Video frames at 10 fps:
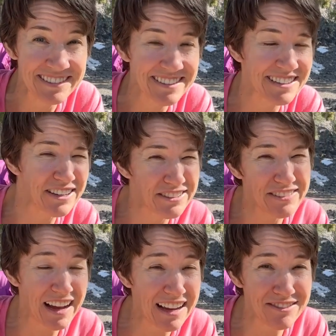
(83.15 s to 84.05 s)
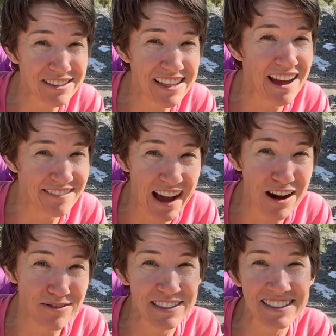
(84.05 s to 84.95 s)
So I don't really have
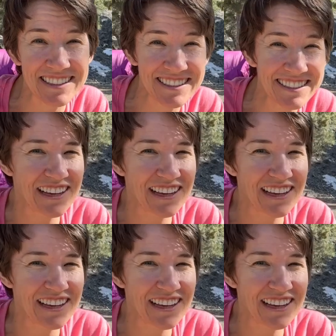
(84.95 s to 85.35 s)
outfits.